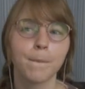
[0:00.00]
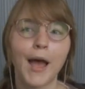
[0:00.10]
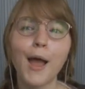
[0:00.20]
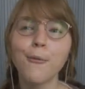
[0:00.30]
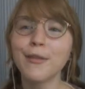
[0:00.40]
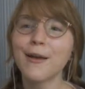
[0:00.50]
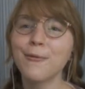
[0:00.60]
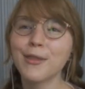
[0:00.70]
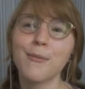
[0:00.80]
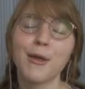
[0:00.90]
I want that
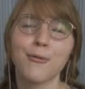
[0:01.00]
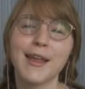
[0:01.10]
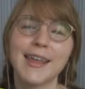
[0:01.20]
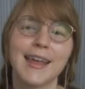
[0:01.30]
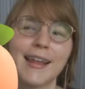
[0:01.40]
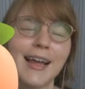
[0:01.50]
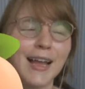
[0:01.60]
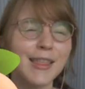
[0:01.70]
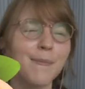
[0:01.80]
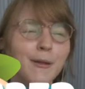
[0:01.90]
one to make ranking. Like
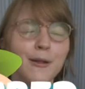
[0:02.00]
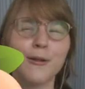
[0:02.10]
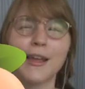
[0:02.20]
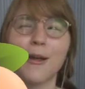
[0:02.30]
I typically don't